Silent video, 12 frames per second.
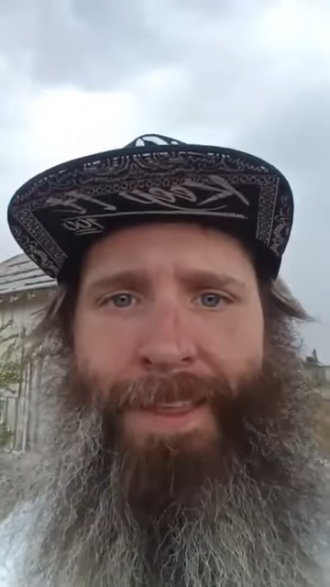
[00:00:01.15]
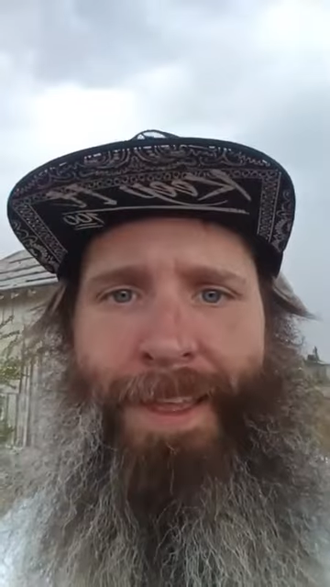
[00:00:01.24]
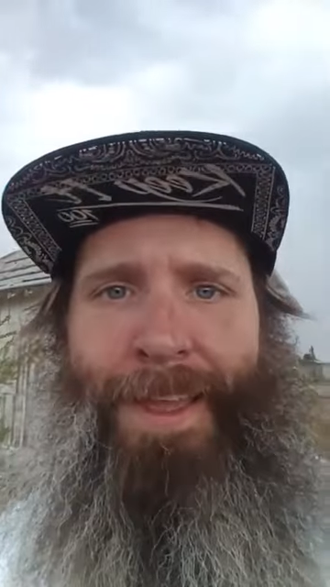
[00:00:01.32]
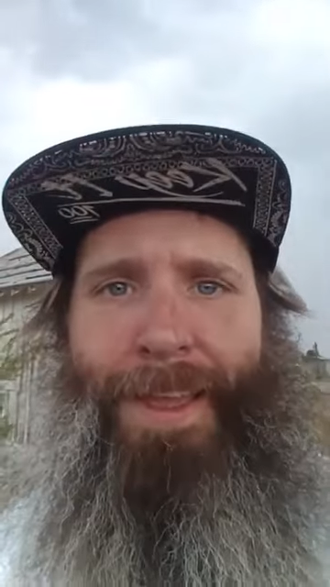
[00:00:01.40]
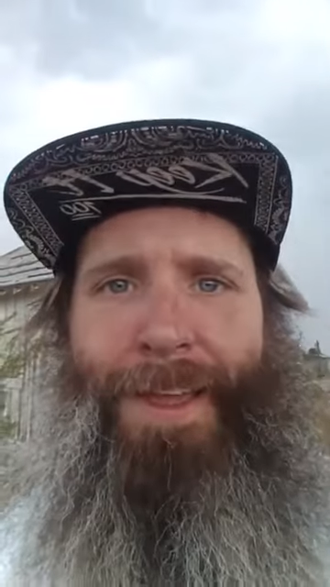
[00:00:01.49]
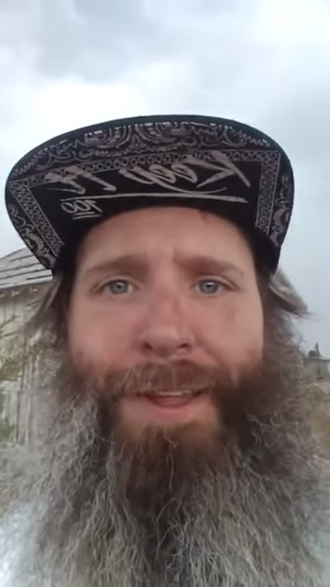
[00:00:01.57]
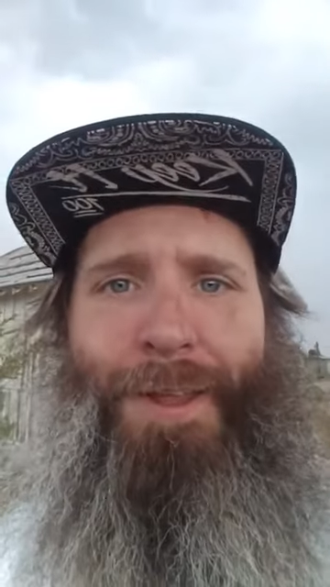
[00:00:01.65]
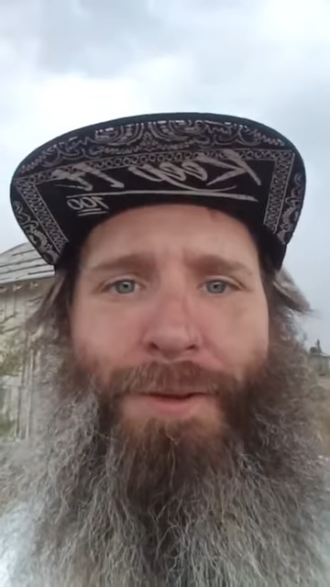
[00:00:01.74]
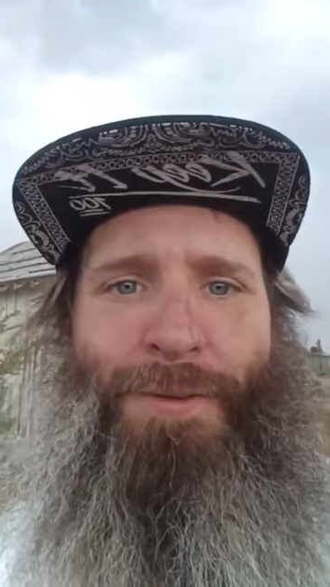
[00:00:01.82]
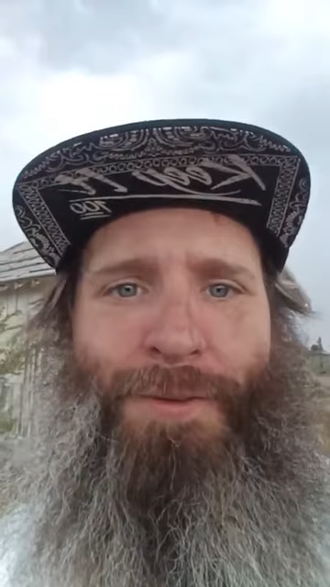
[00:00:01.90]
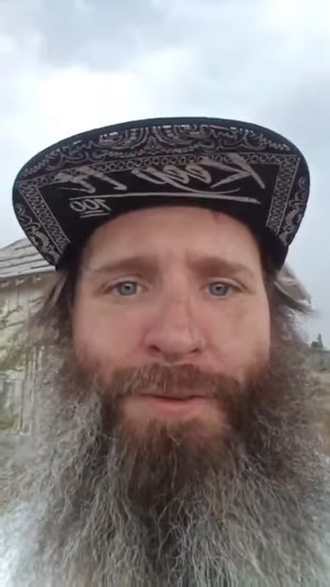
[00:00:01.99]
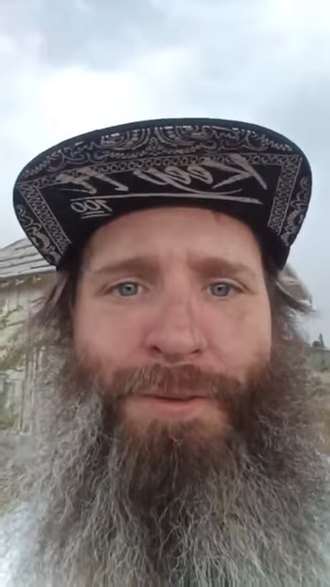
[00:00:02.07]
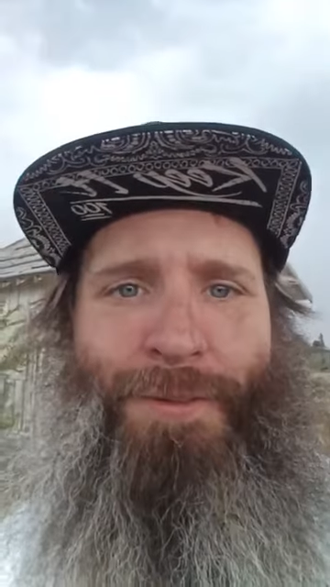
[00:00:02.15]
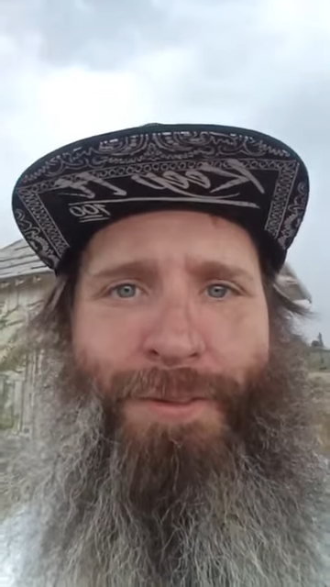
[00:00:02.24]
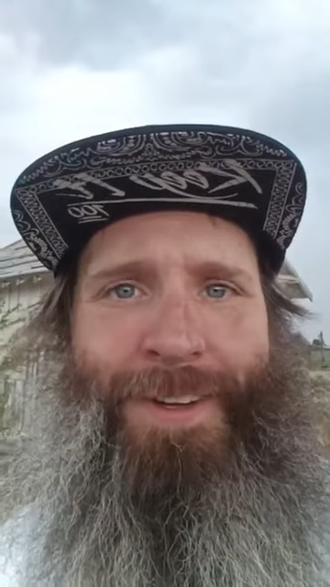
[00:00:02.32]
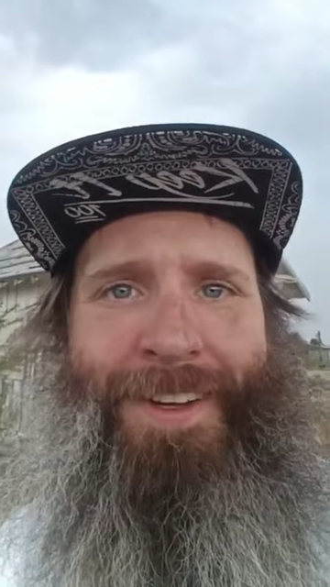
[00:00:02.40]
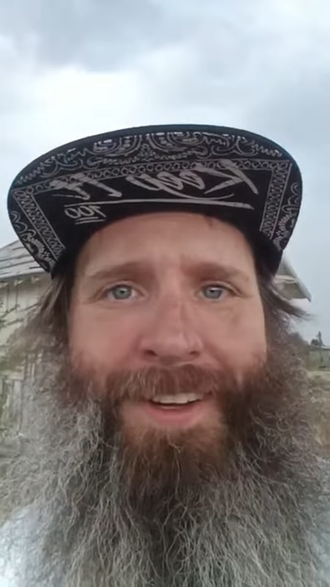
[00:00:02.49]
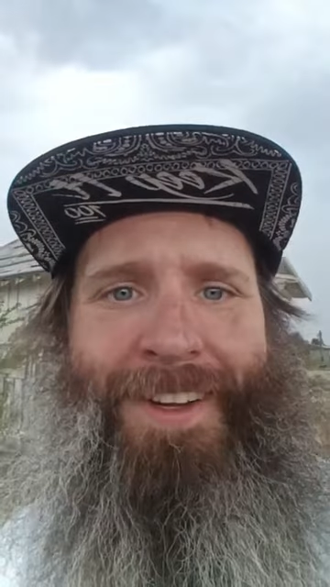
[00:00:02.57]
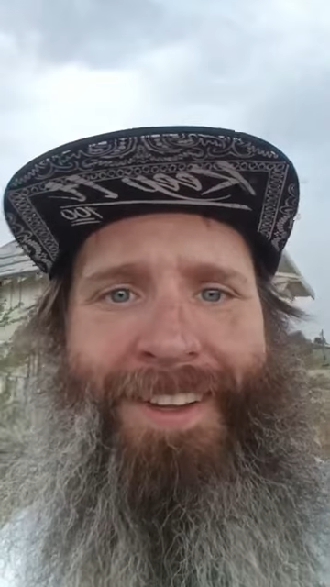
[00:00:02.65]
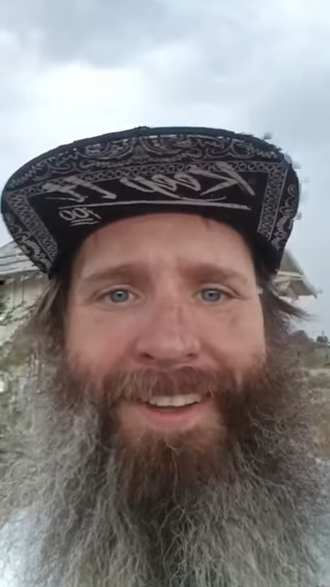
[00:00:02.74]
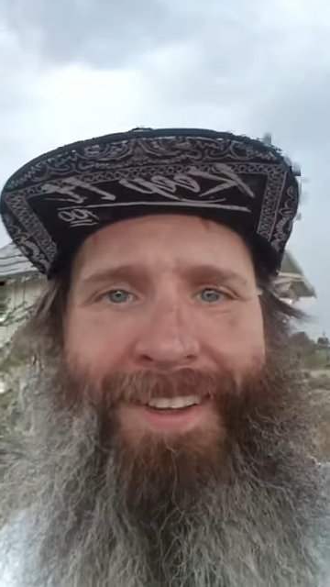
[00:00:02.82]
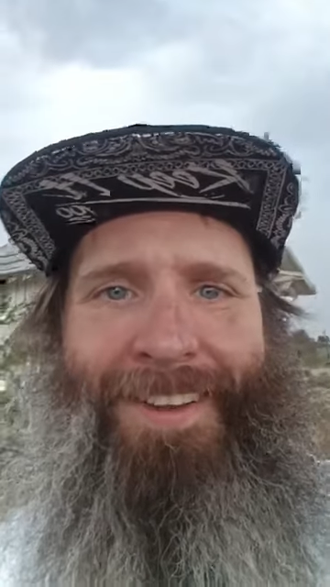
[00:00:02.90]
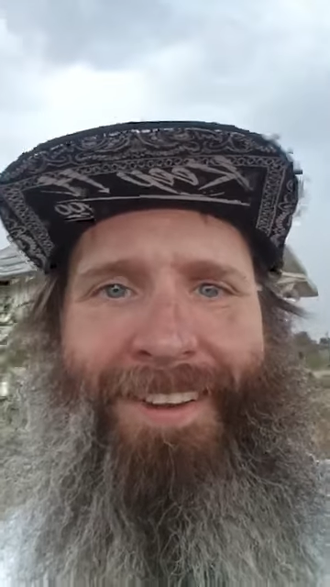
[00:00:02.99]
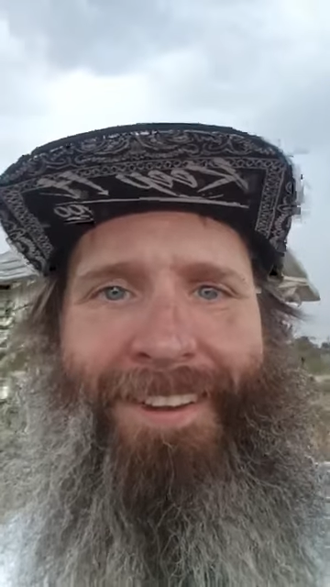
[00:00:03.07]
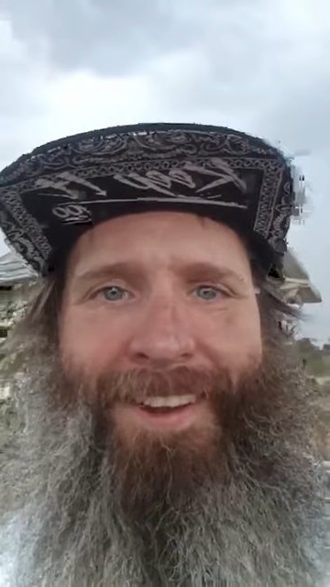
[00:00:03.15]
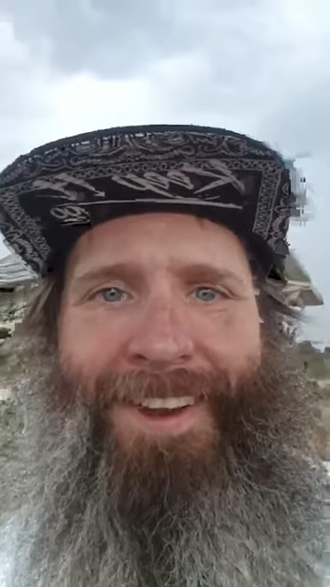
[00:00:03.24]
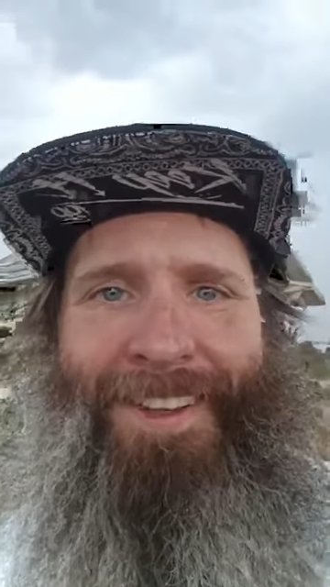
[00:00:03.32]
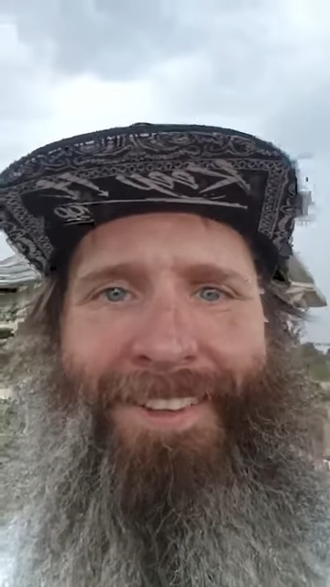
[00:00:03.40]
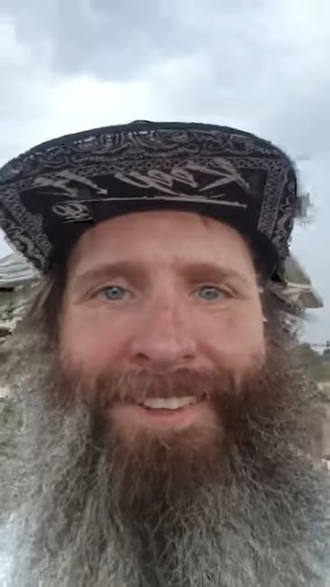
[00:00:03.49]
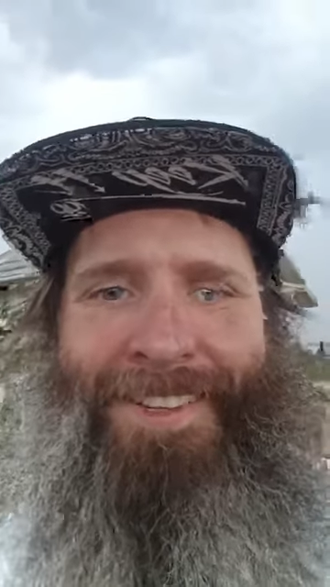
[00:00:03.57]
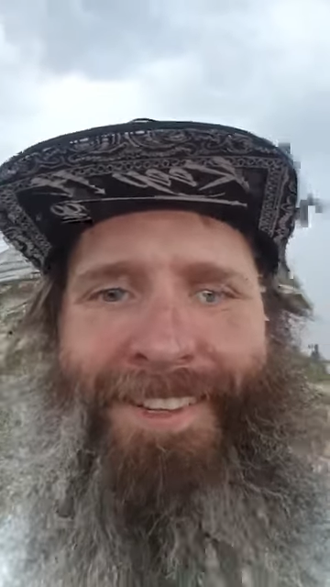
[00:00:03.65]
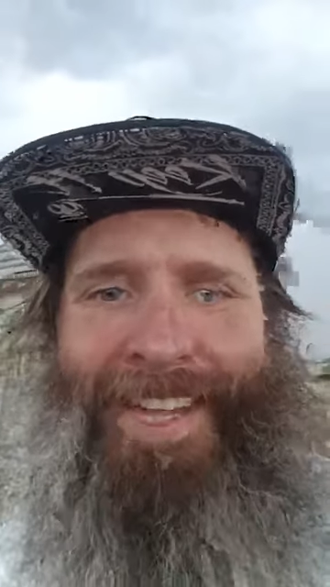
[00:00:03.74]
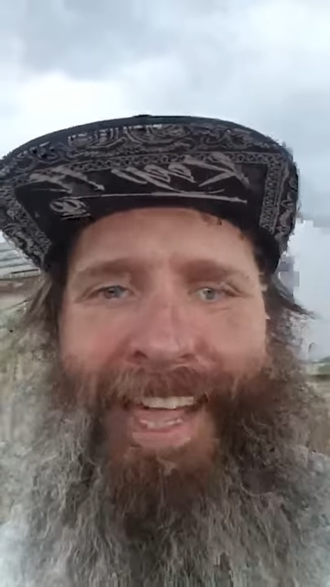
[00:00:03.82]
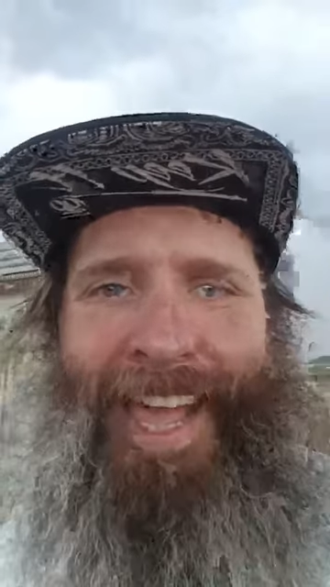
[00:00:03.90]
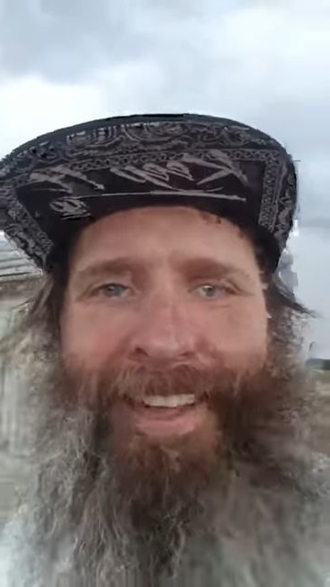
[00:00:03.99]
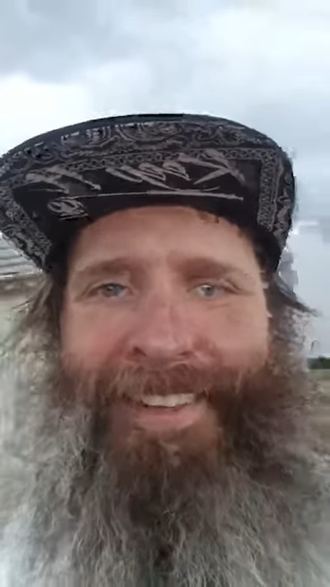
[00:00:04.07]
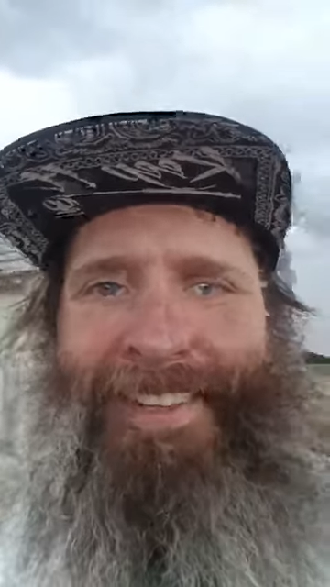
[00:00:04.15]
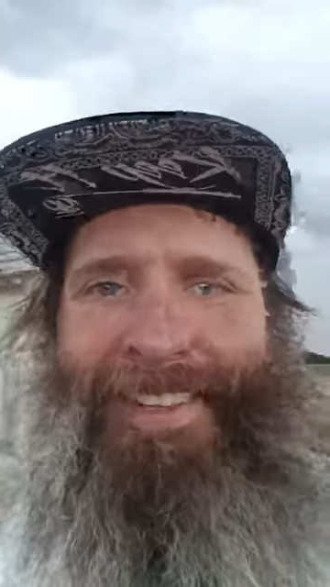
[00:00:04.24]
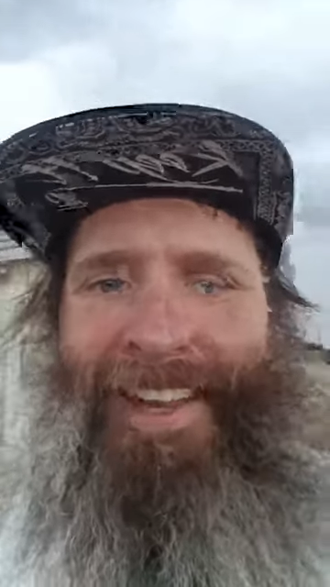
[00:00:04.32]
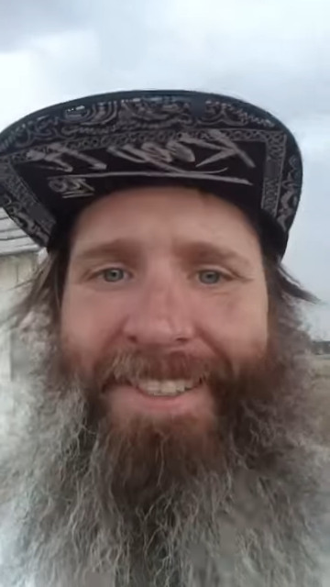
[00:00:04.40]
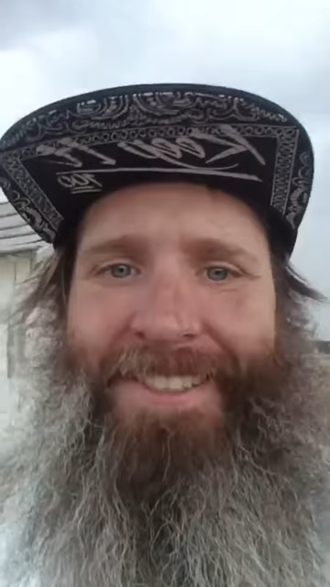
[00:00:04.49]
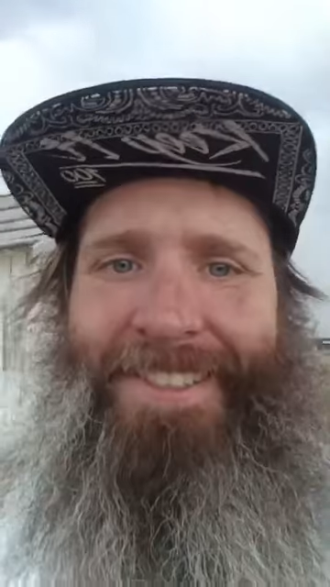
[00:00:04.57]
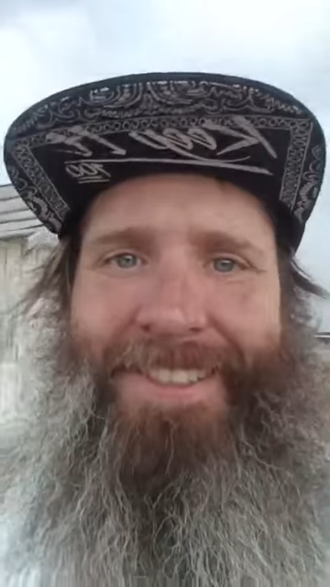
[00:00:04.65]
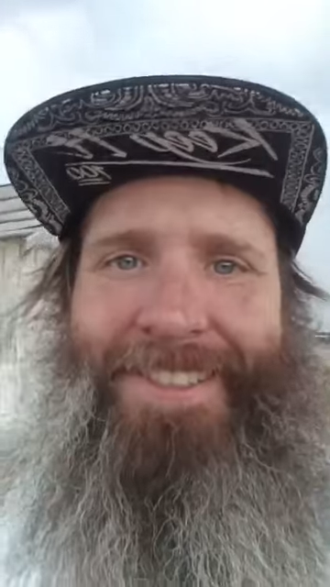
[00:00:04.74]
Hello, greetings and salutations.